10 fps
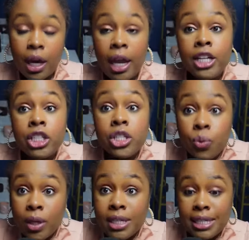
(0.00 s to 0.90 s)
And I just
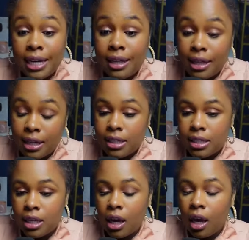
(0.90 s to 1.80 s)
want to say
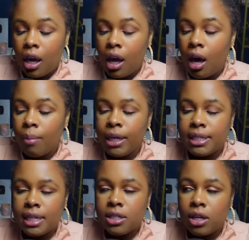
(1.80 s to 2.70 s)
this um, because
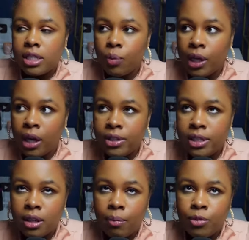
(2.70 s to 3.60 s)
I saw someone
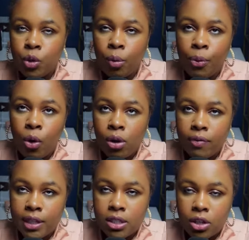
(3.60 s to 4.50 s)
else do a poll of
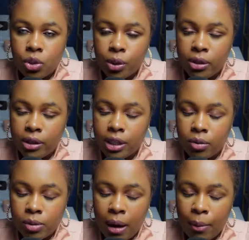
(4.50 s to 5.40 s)
this on Twitter. I think it
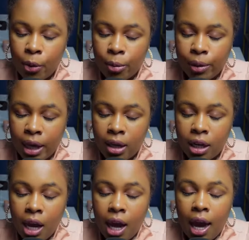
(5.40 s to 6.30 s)
was Popcorn Planet.
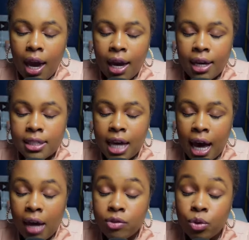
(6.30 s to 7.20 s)
And I
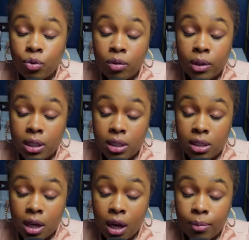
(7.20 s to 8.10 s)
have to agree with
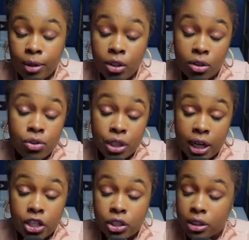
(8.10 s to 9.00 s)
his um, conclusion,
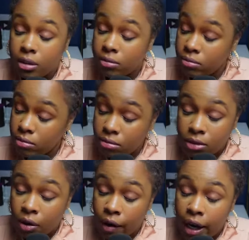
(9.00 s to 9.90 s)
actually.
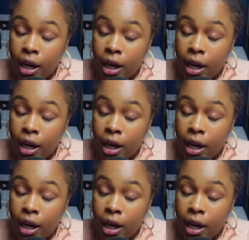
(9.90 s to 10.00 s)
All right.